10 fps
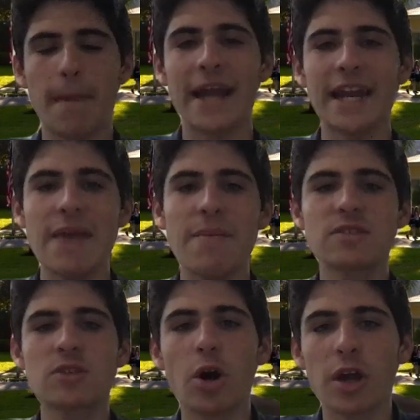name
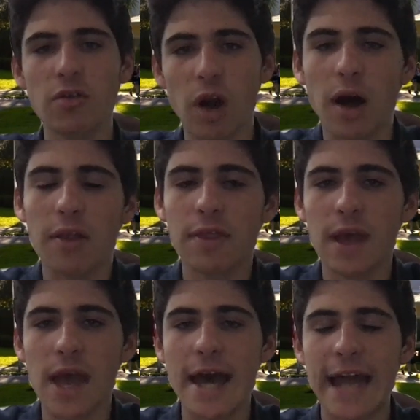is Logan Roth,
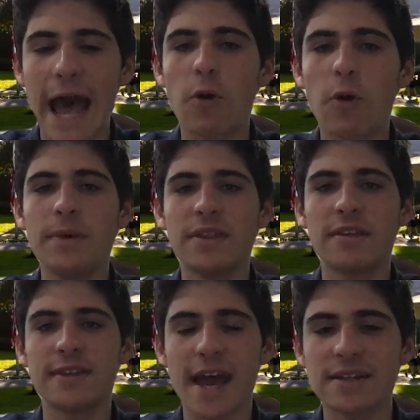and I will be the
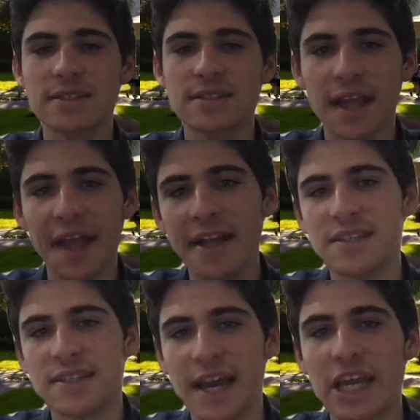next
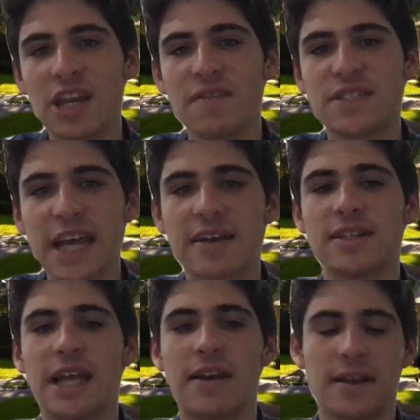executive
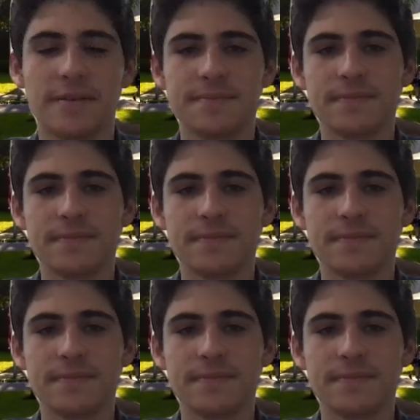secretary.